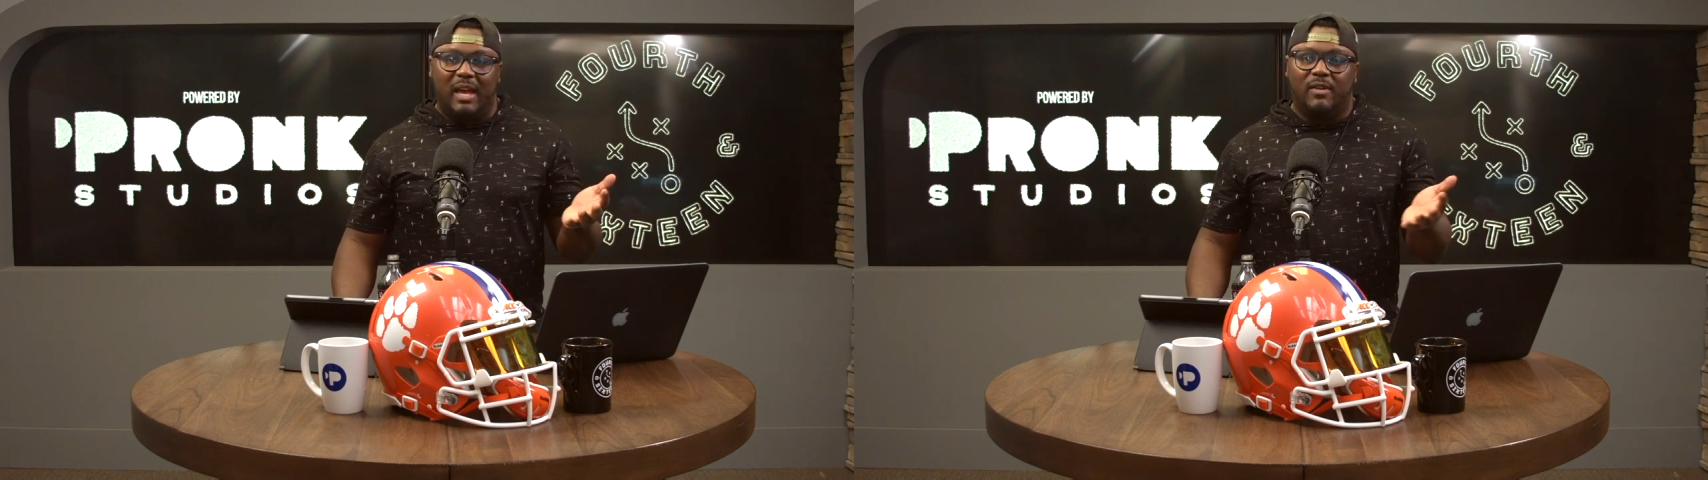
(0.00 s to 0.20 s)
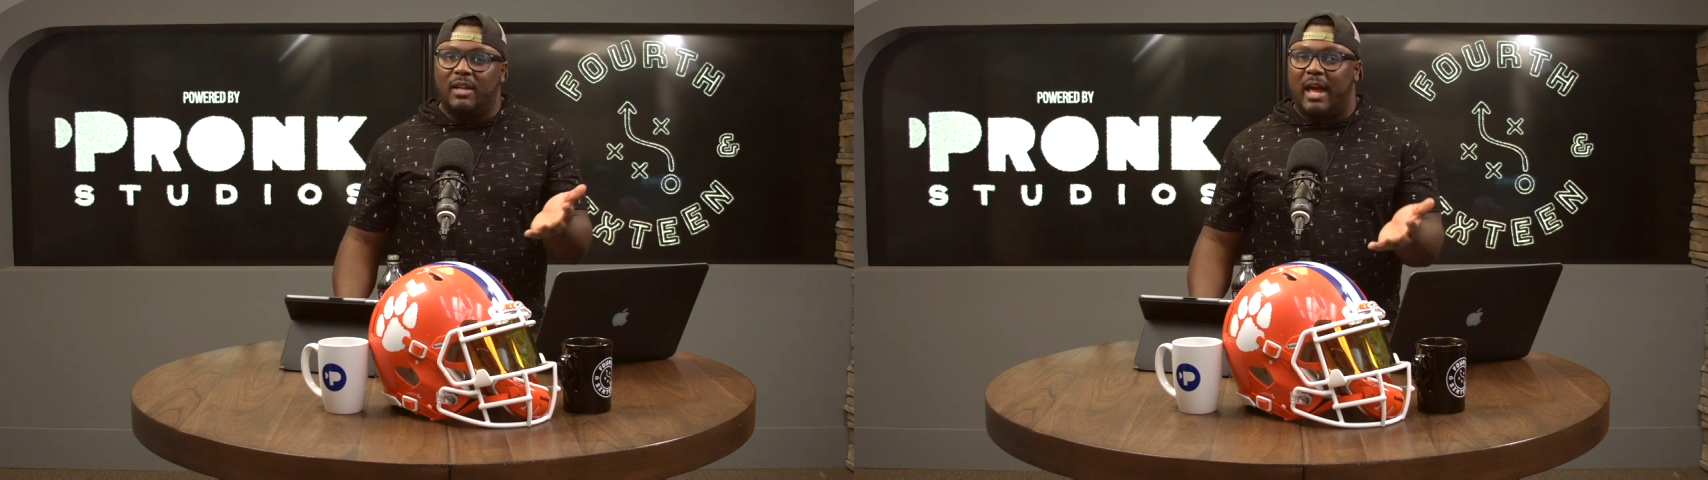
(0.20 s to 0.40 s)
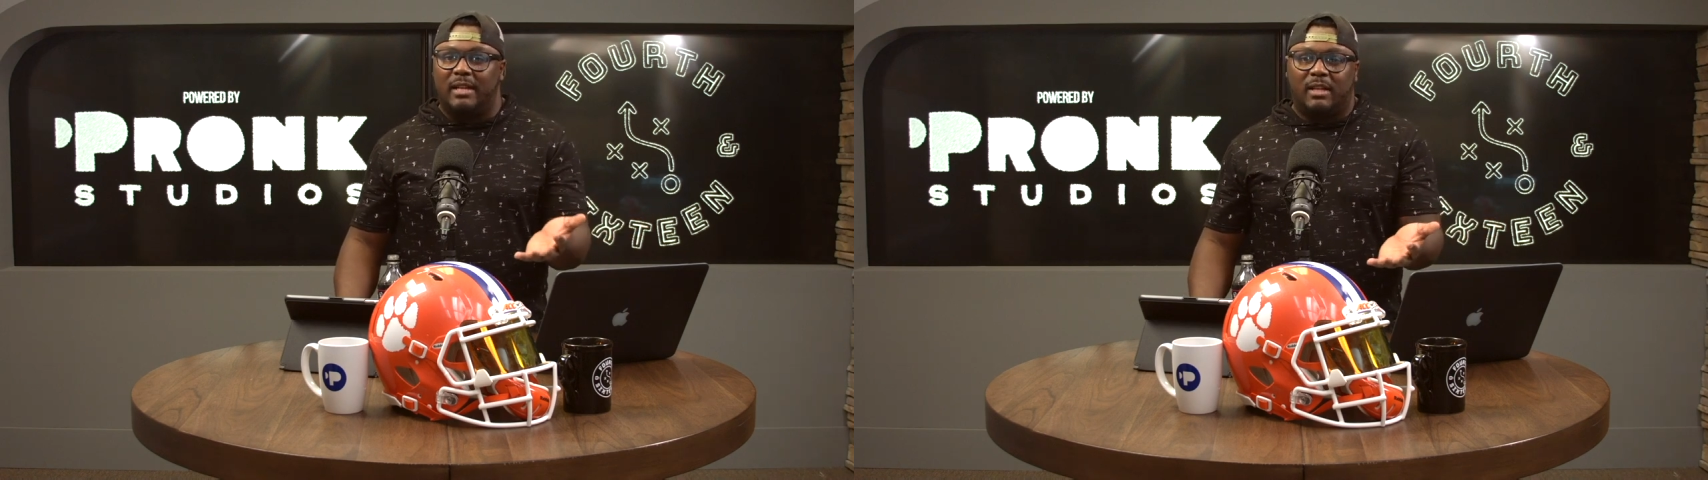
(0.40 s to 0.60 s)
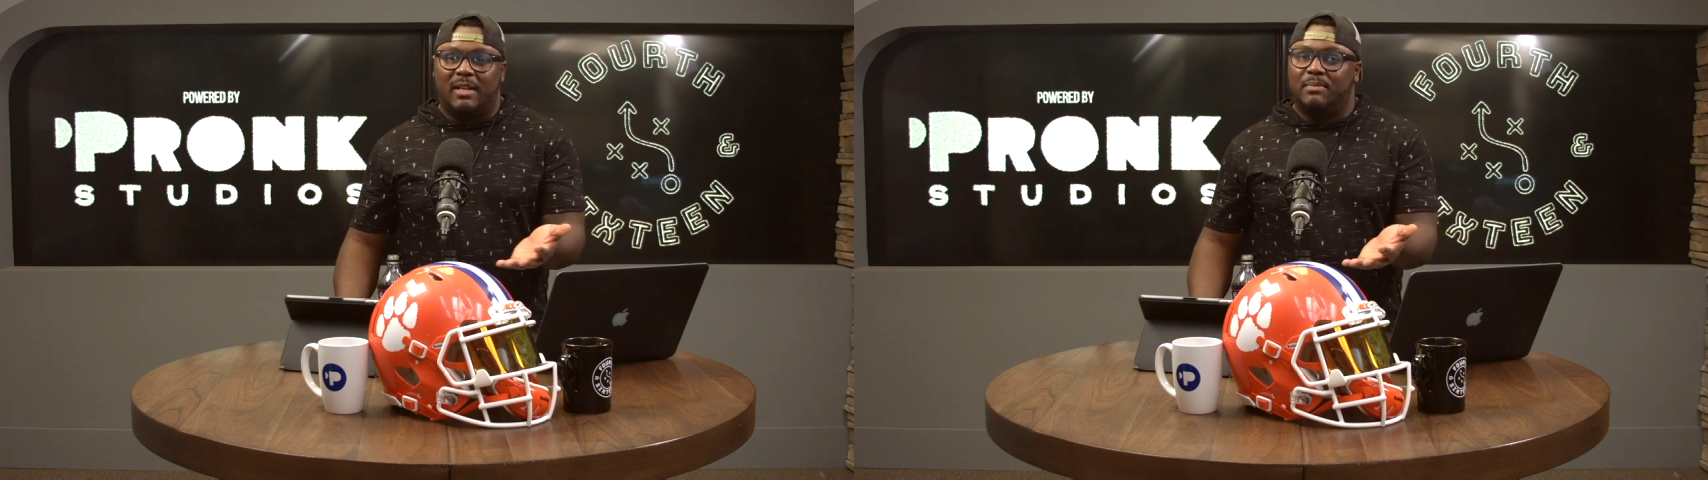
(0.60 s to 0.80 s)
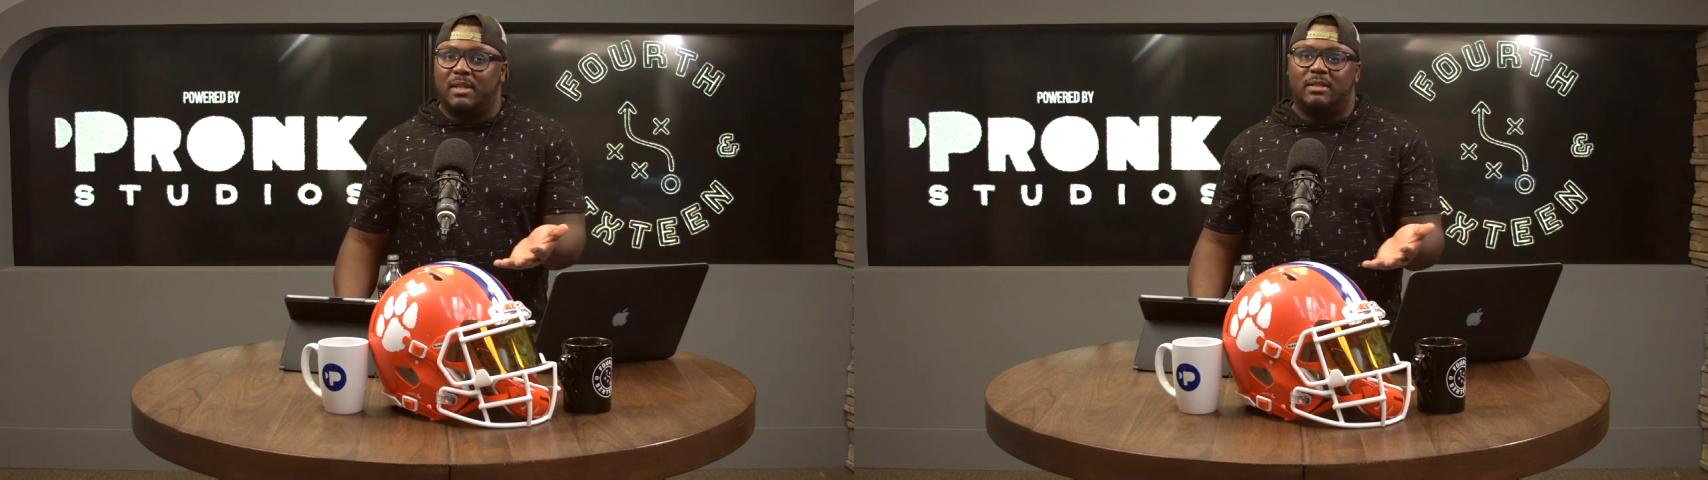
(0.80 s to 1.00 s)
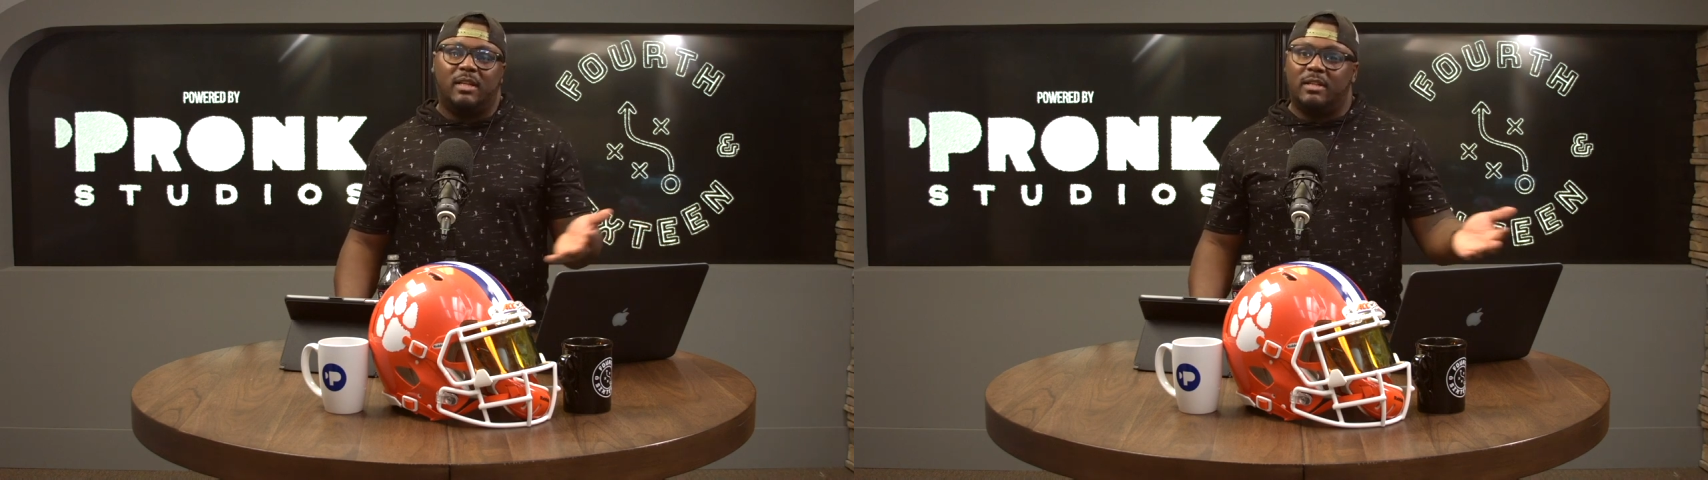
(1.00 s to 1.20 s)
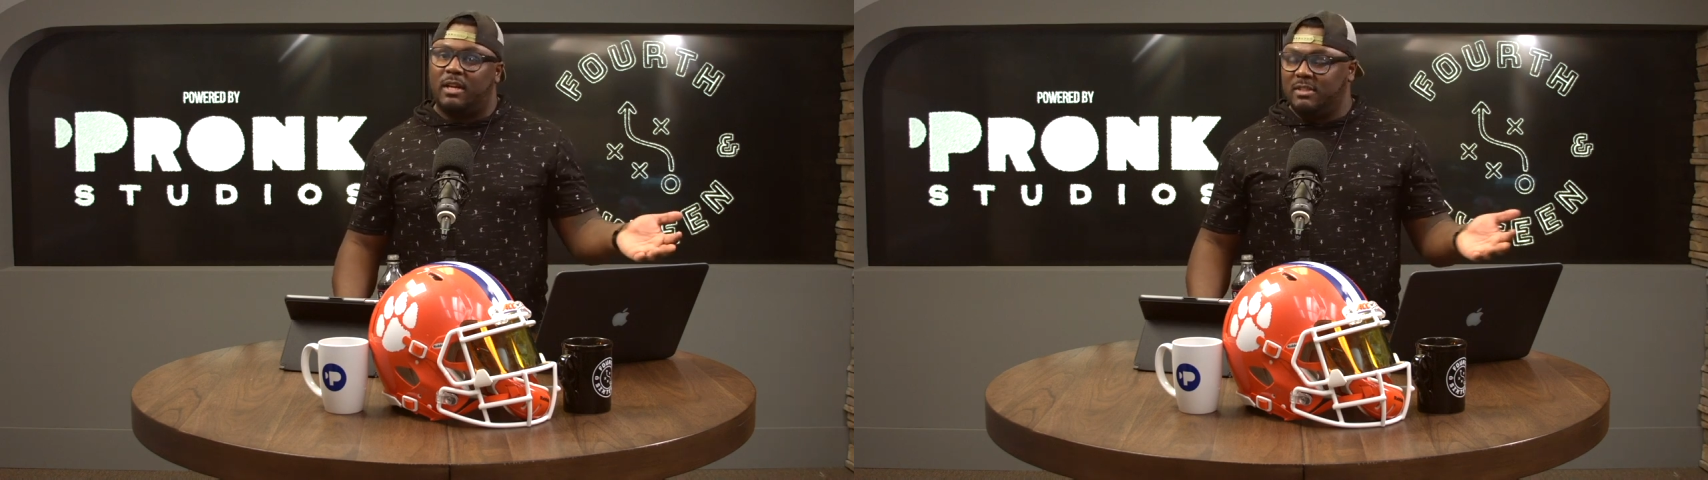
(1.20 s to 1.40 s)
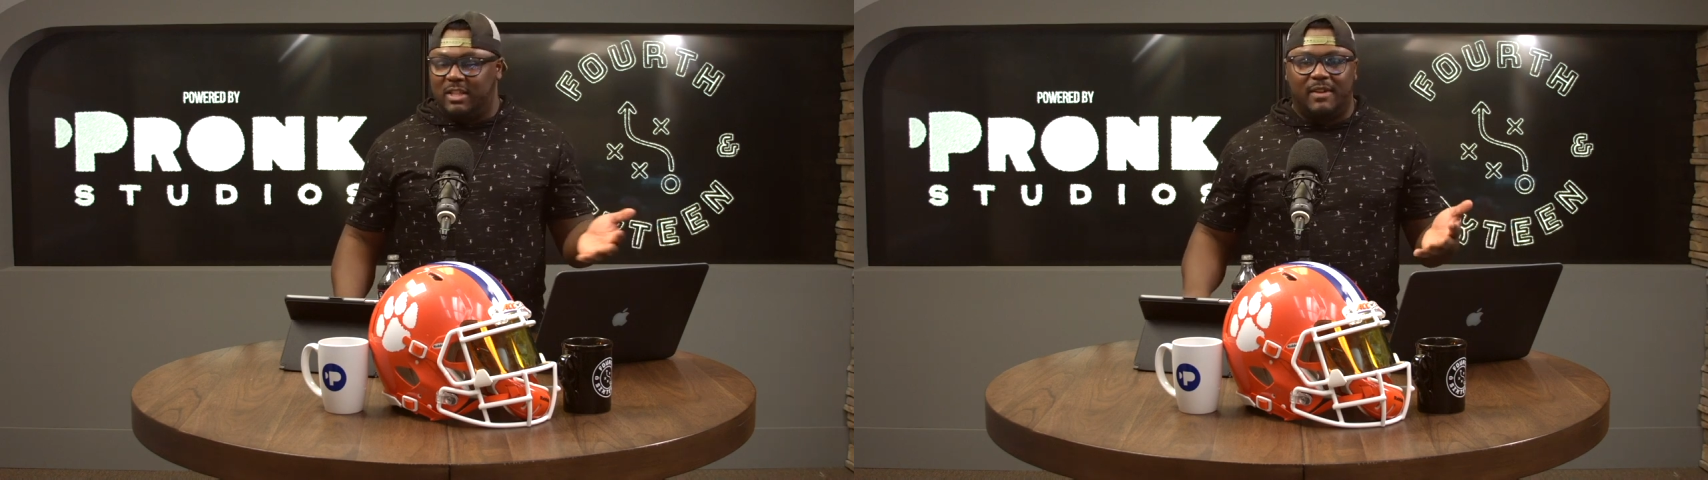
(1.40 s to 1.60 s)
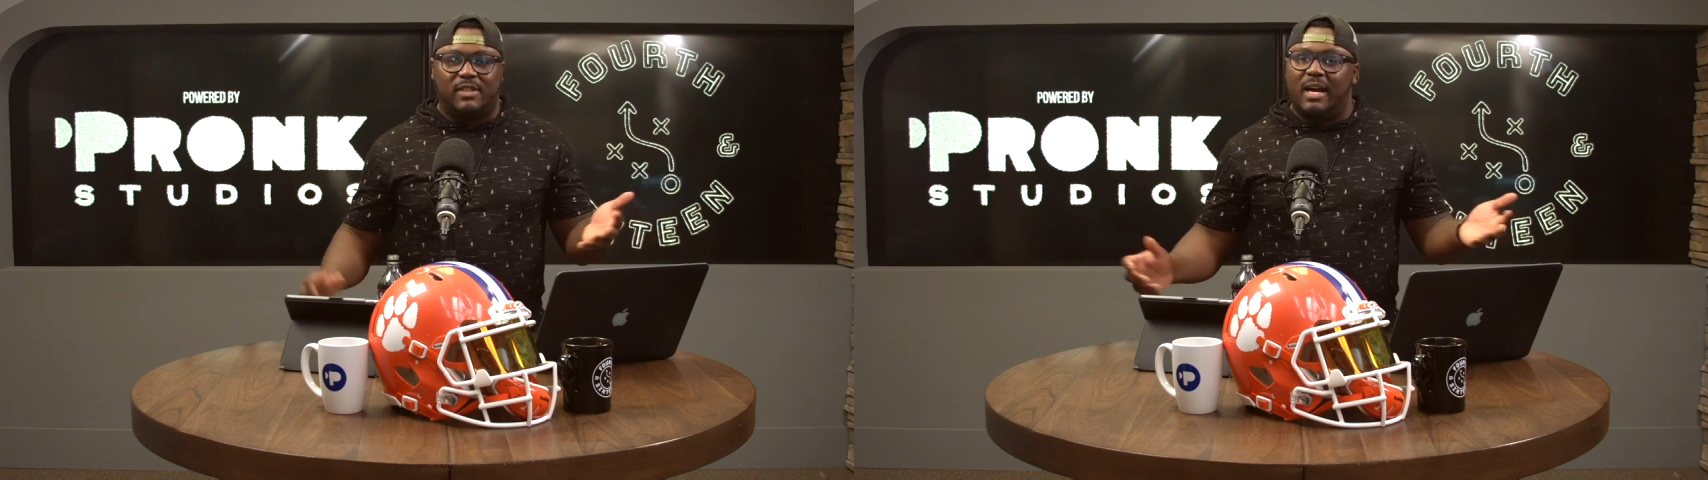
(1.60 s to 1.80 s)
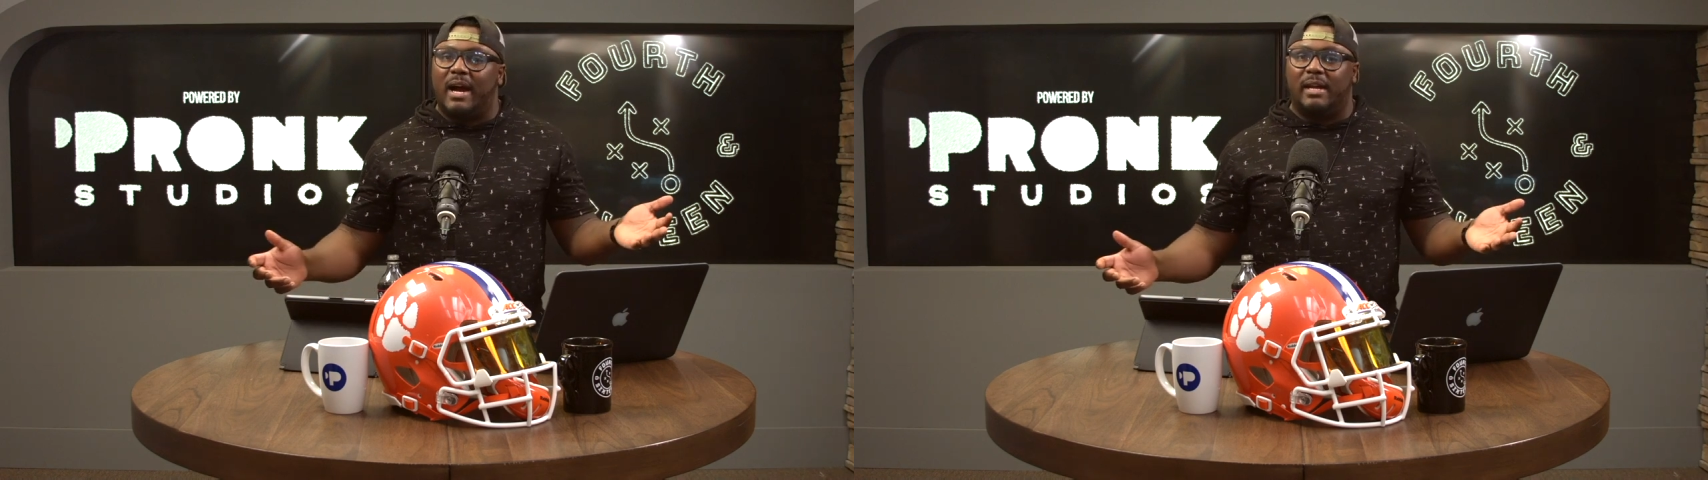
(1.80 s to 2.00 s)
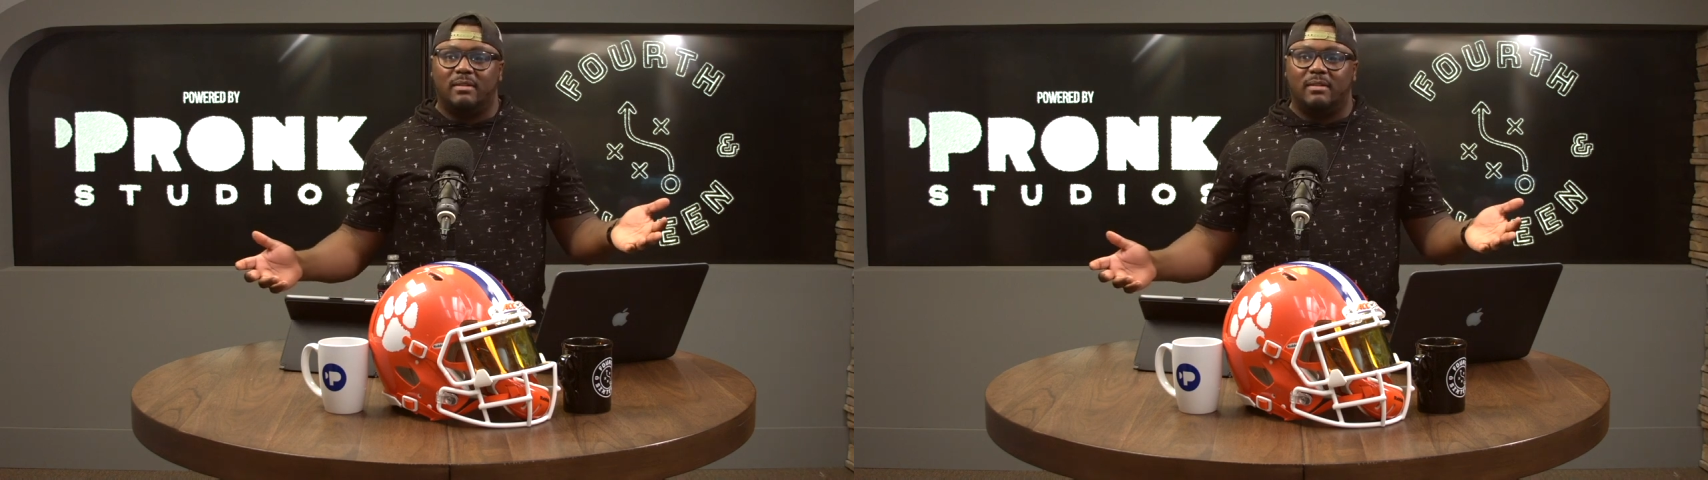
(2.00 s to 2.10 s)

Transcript: even at Clemson, Jeff Scott,